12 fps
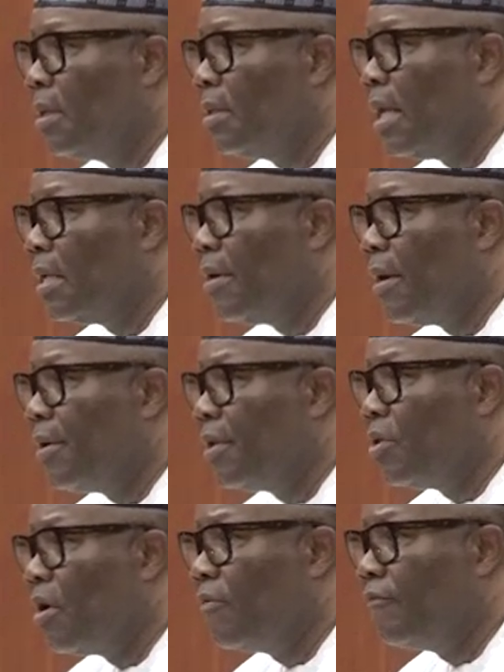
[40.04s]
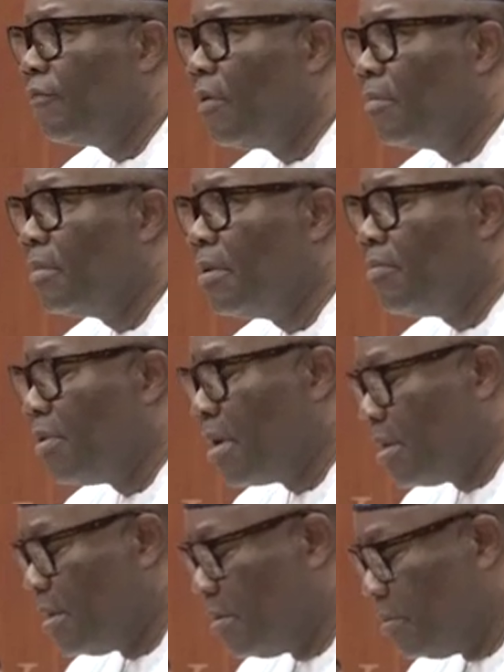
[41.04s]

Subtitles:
that our return from the break,